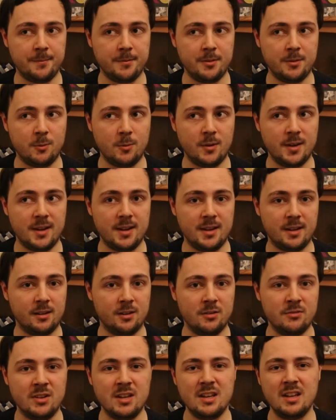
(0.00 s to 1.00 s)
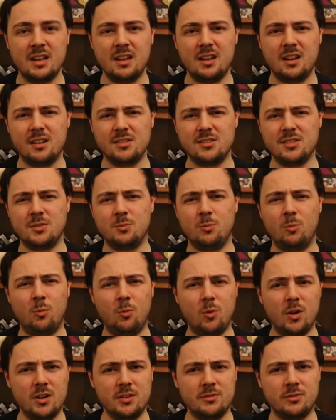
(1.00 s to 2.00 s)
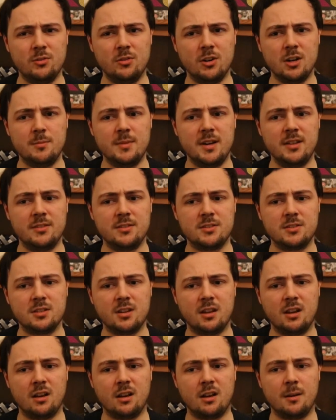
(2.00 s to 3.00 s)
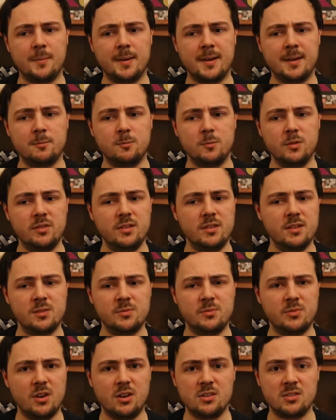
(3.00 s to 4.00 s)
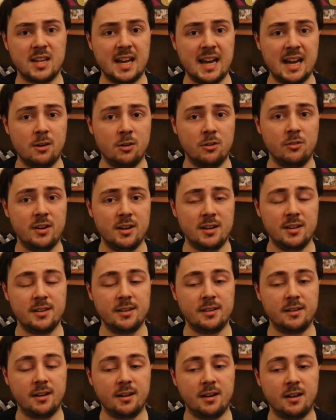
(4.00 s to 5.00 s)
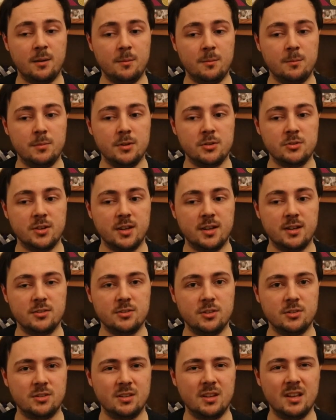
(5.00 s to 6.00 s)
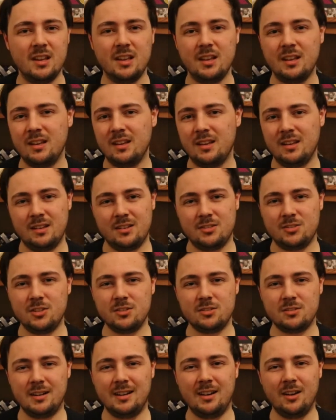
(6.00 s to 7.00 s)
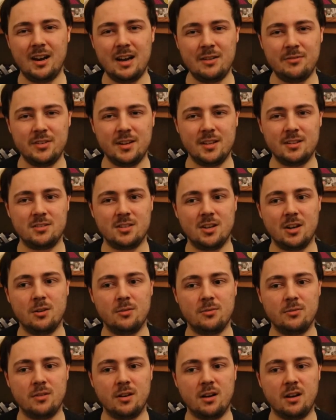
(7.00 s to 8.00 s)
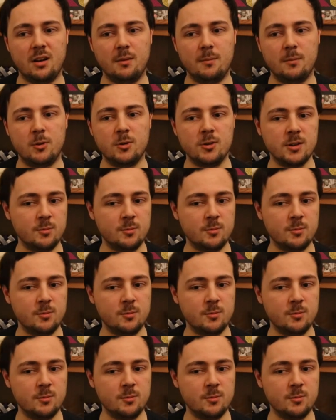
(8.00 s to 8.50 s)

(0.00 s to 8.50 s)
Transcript: The way it kind of has this wonderful romance. And within this first hour, really, portraying just life in itself, all